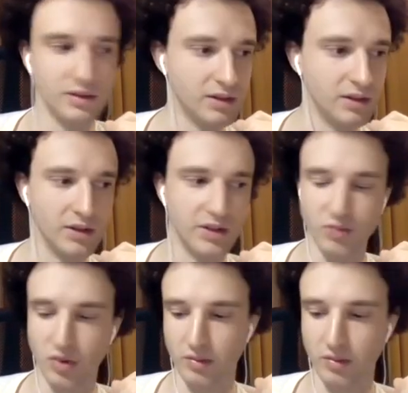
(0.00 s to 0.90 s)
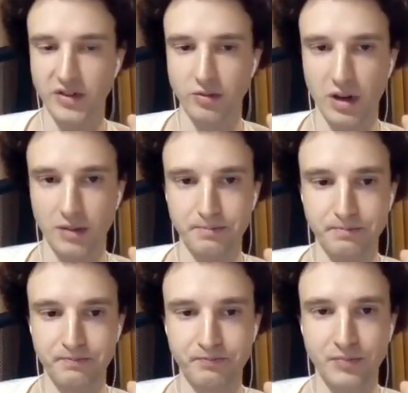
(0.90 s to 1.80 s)
this problem be as well.
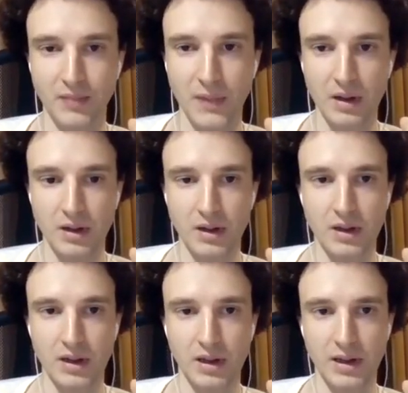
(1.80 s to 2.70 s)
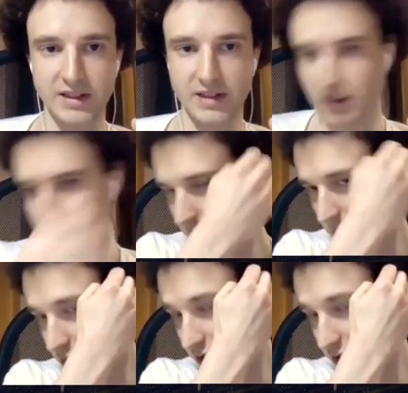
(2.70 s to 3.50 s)
Let's take a closer